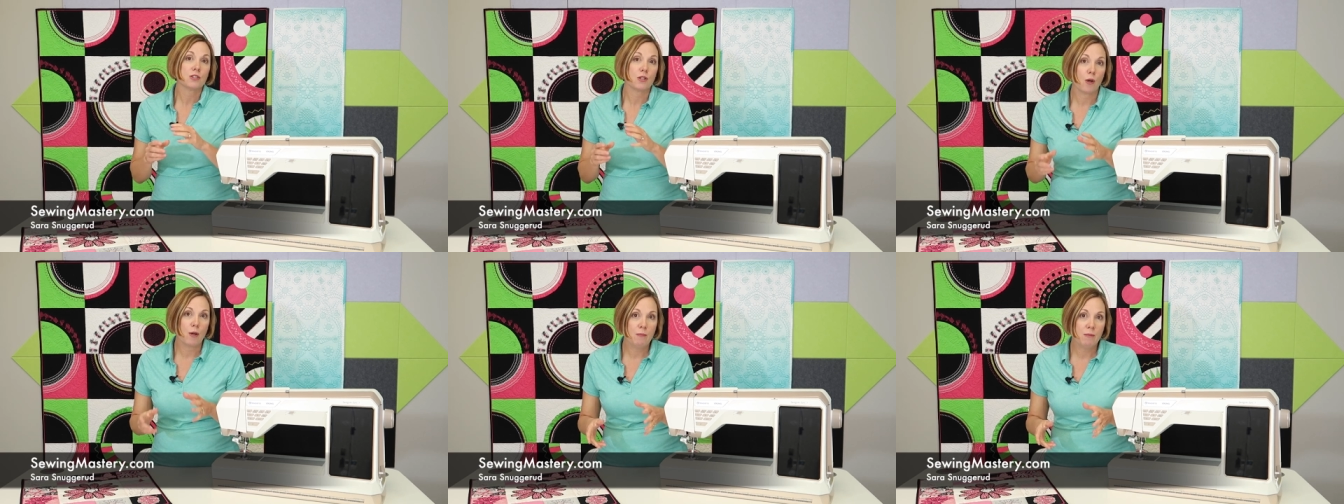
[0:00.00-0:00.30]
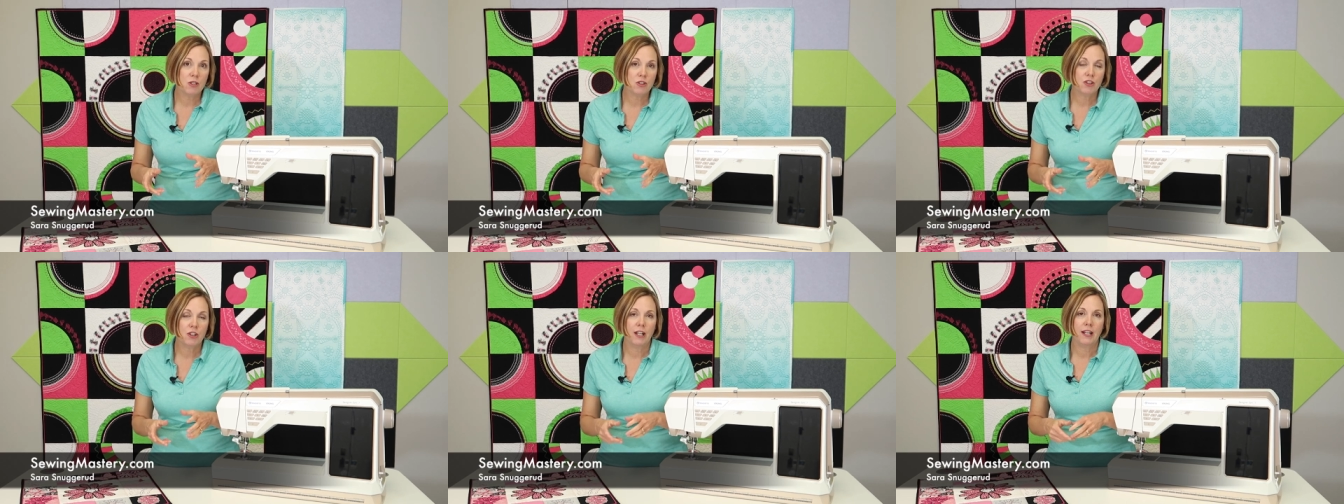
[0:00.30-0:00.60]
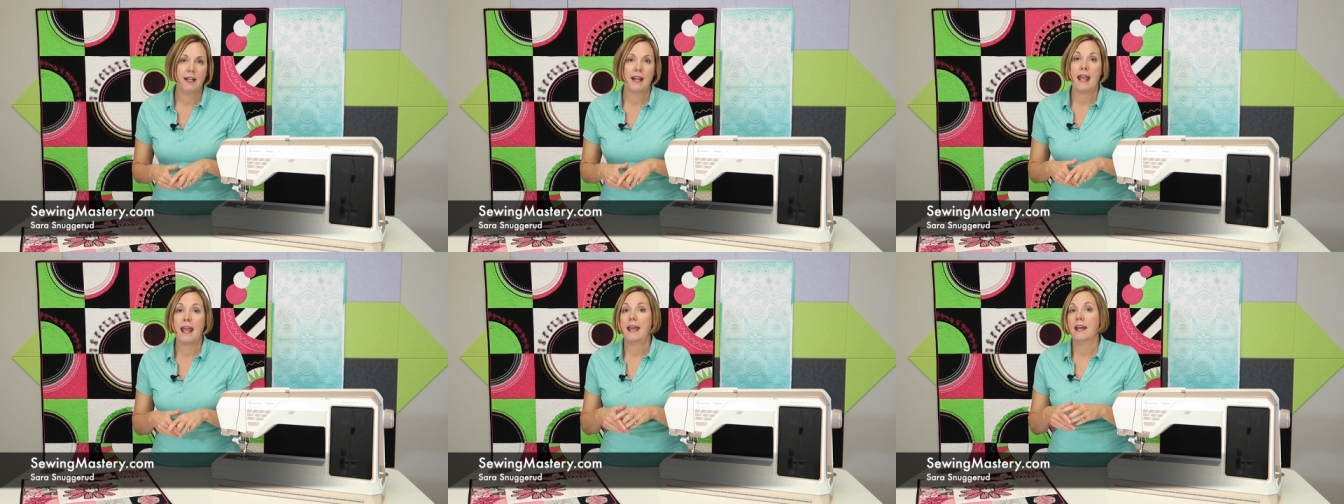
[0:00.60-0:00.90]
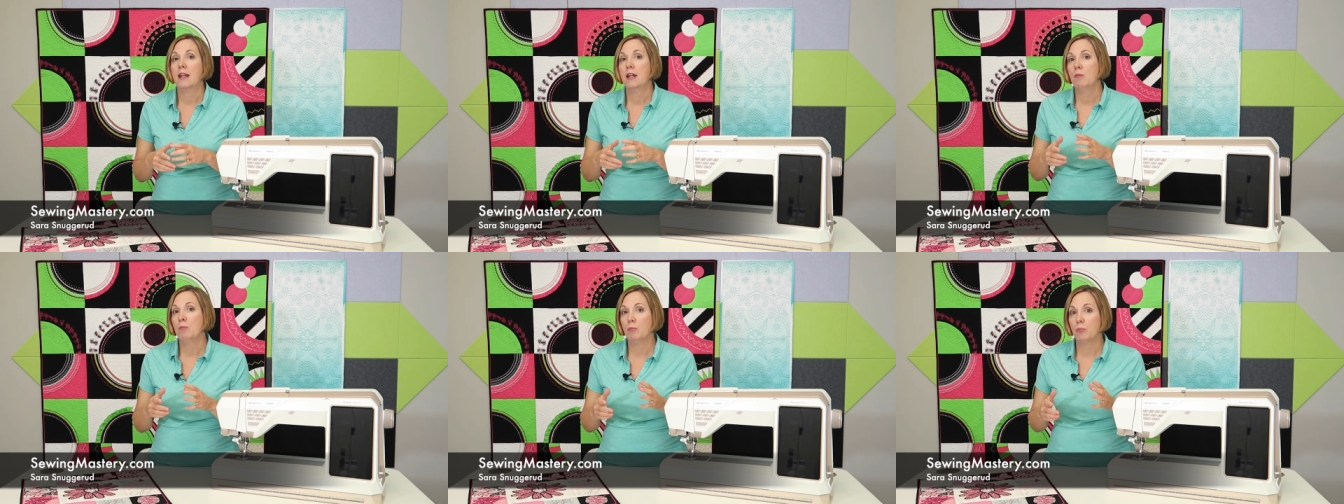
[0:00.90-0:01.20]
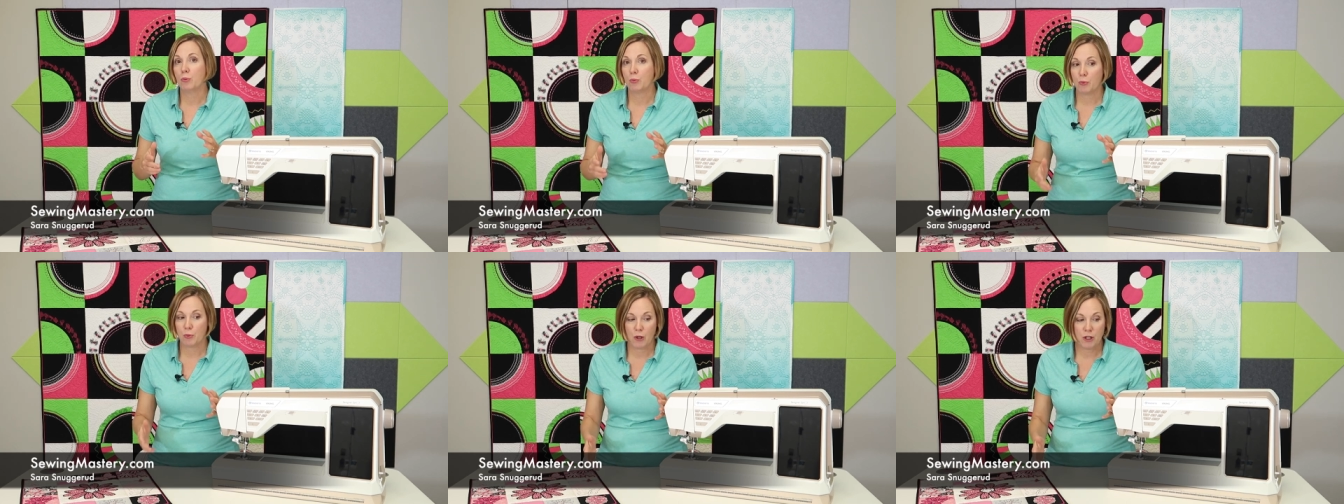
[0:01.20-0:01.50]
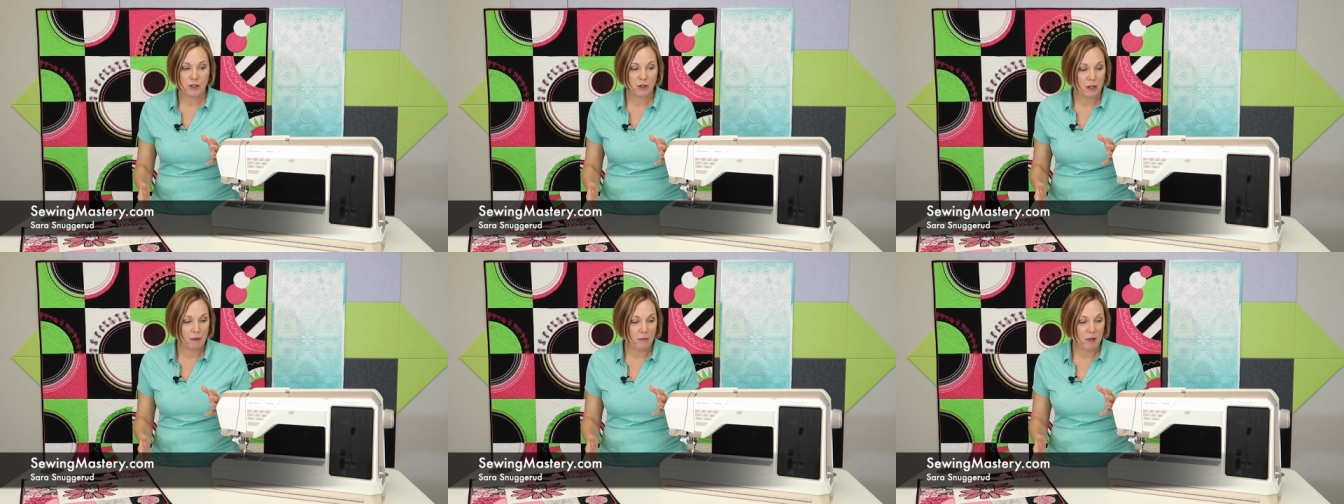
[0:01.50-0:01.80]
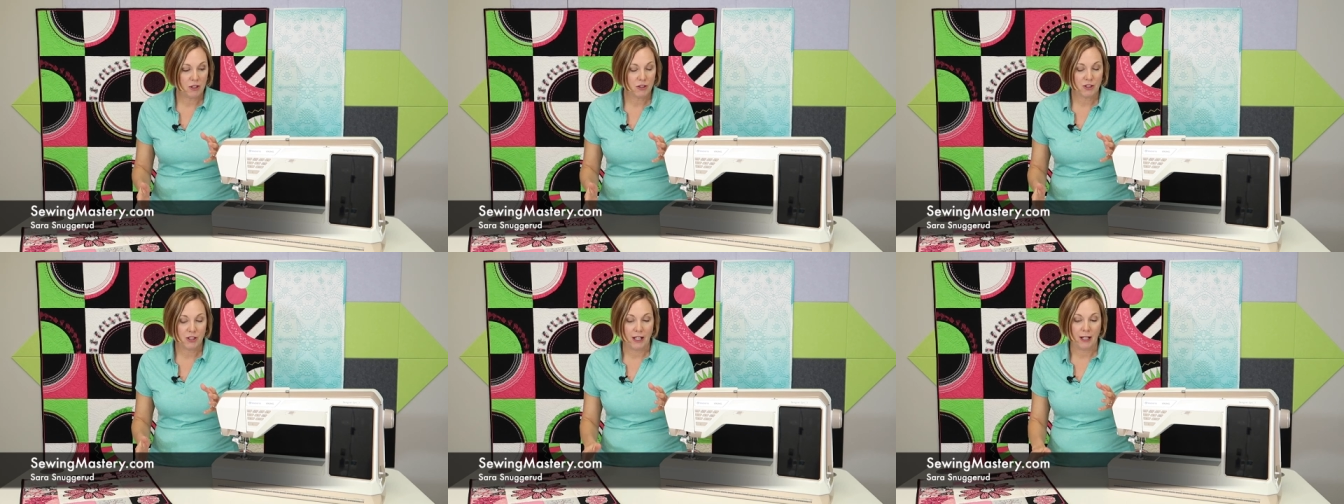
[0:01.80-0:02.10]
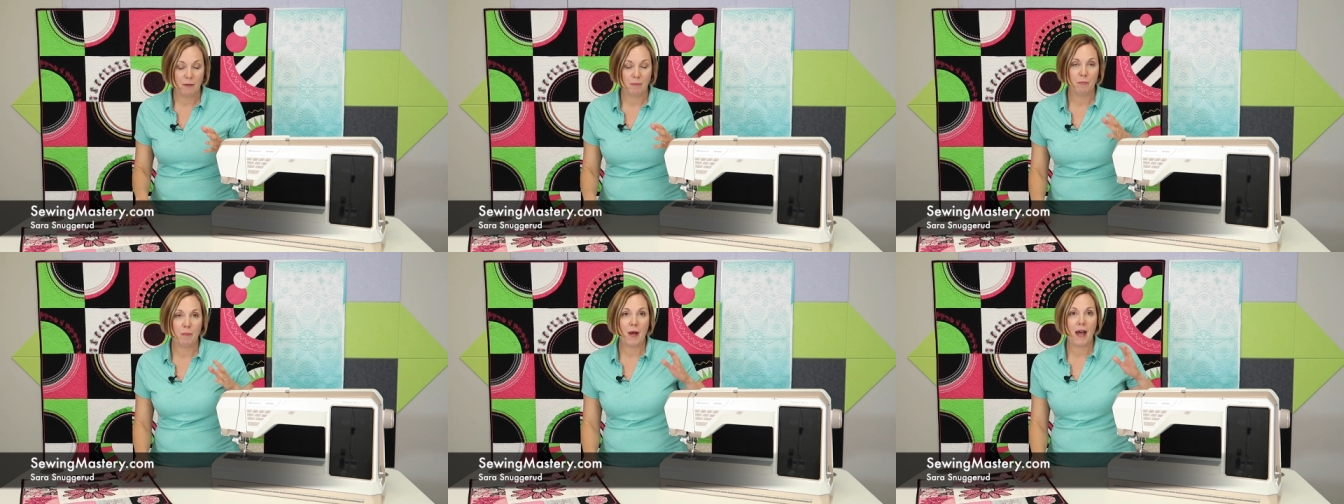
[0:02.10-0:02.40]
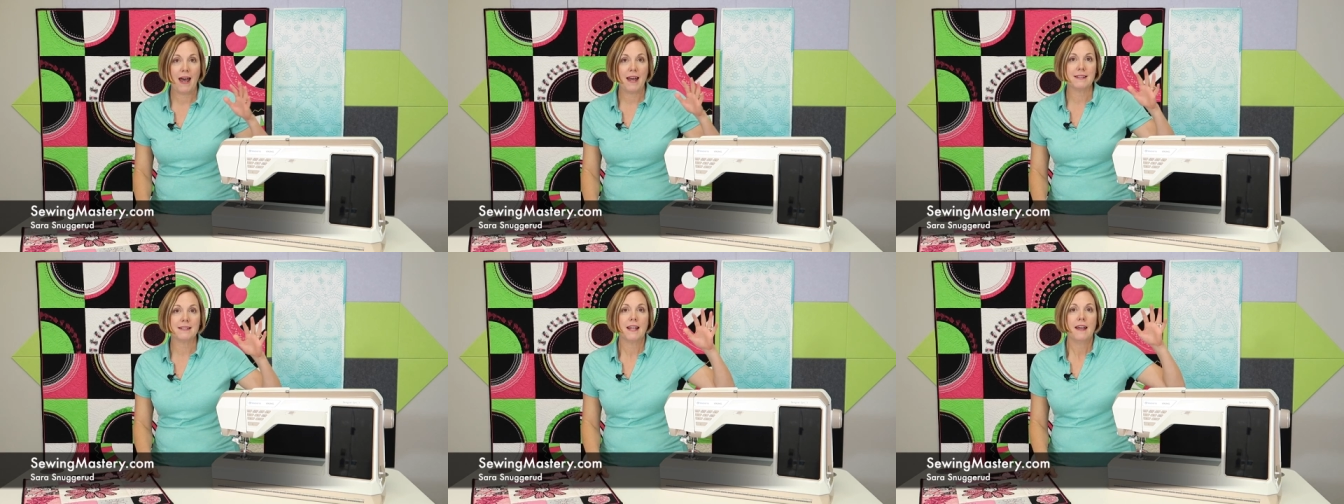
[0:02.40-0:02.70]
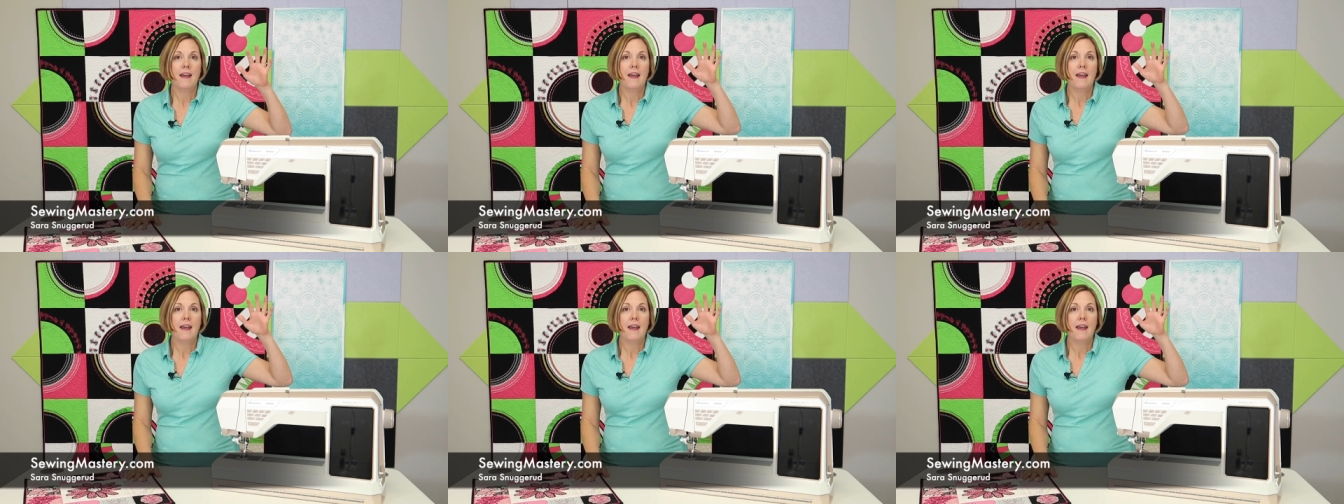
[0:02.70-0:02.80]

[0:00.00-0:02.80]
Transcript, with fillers: sewing machine and embroidery machine. But